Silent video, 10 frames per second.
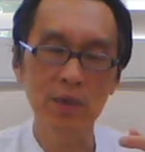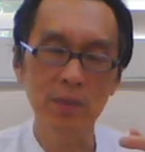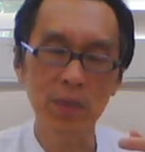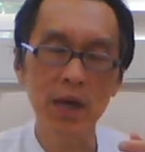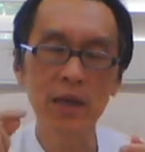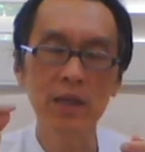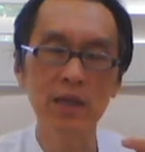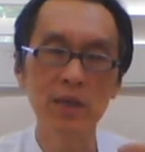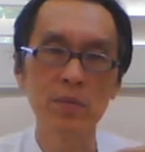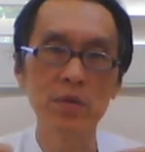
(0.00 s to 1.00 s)
mind
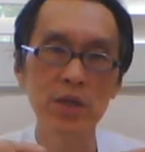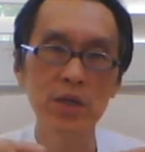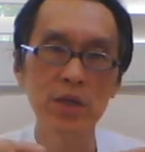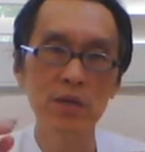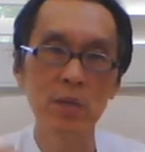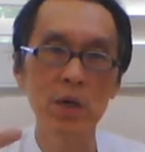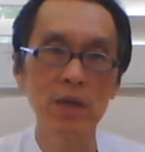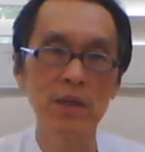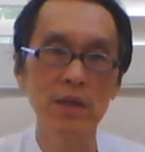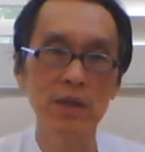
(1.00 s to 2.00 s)
and the breathing
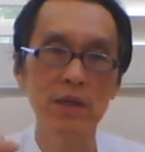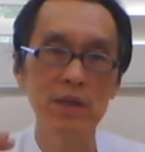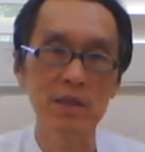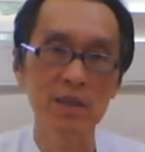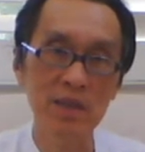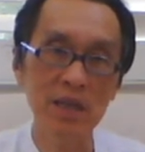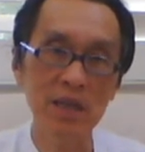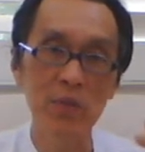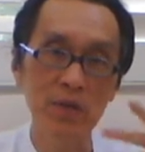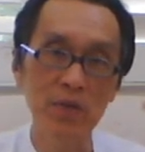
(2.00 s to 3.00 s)
one. Okay, there's a
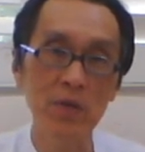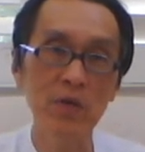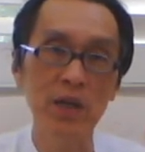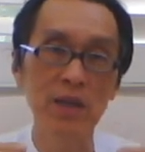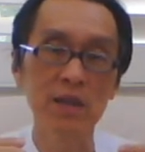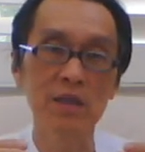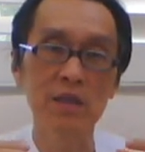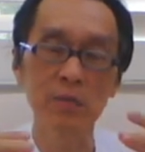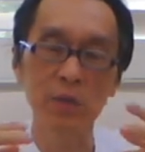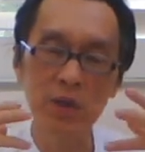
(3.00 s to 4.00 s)
step before that. It
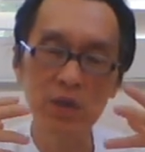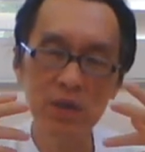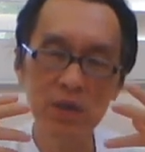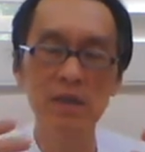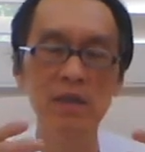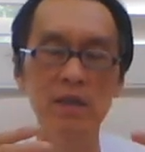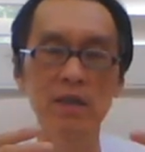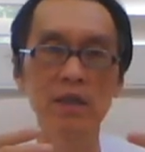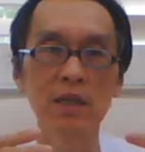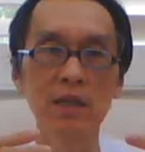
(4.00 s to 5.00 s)
just when you start,
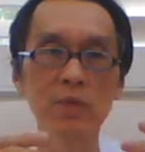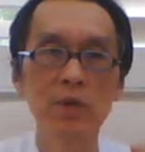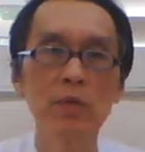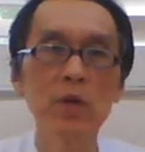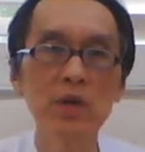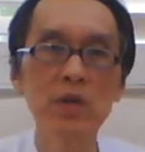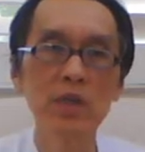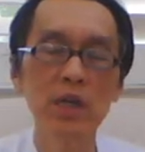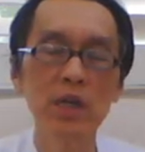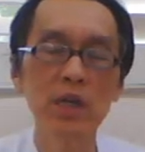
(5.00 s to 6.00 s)
before you
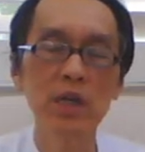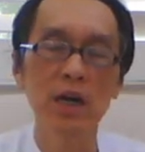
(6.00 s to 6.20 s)
say